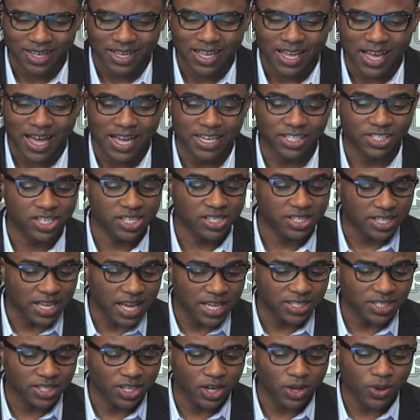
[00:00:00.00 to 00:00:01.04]
And she
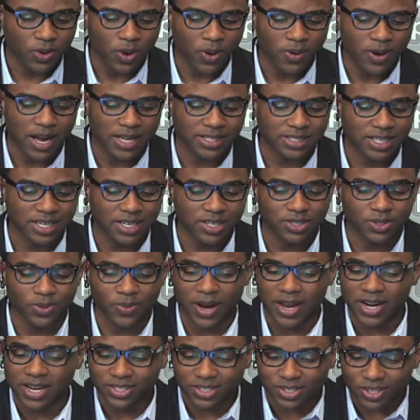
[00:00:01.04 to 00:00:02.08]
says in the quote, I didn't do
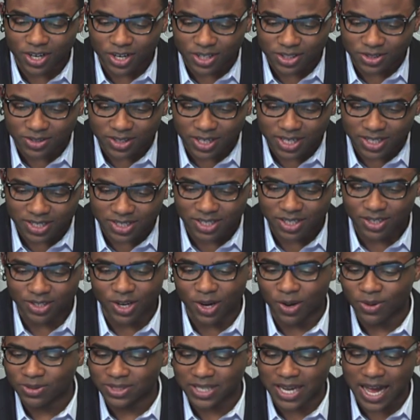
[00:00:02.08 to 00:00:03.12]
any surgeries,
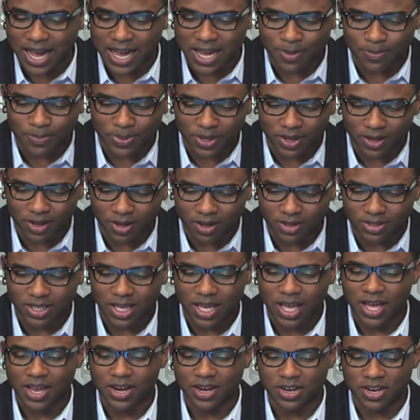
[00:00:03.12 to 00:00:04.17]
no diet pills,
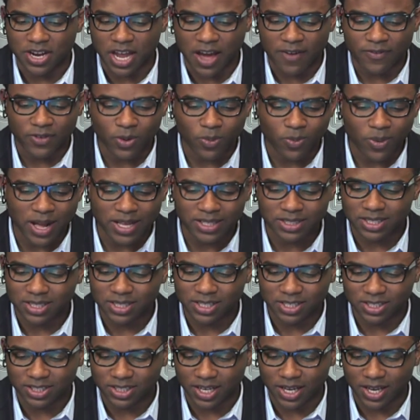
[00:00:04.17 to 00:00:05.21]
never went to the
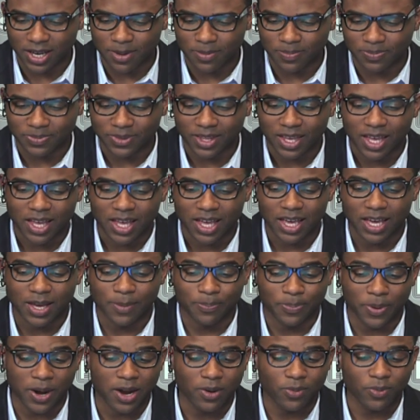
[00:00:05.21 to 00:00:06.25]
gym.
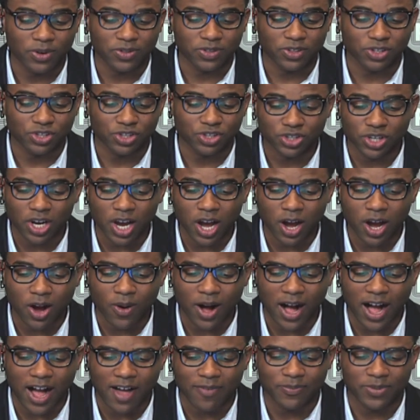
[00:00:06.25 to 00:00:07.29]
But with the show,
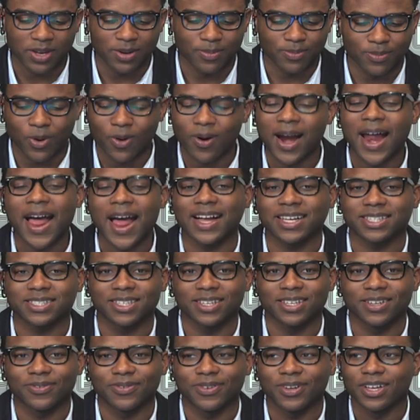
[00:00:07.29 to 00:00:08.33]
I've been more
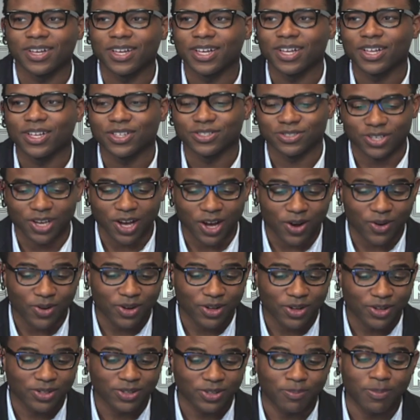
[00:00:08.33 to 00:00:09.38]
active. So,
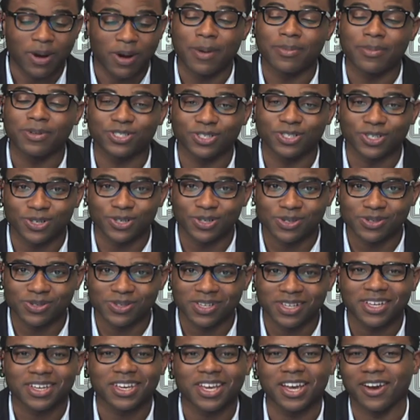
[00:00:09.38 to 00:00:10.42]
Mama June,
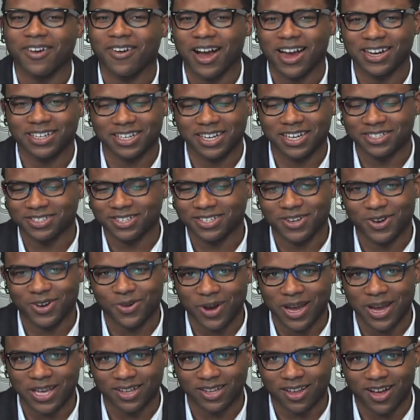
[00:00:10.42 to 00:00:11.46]
congratulations on your
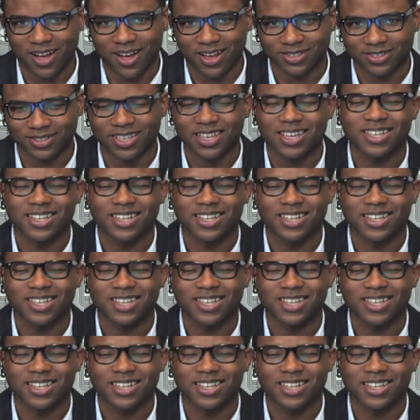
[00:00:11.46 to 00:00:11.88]
weight loss.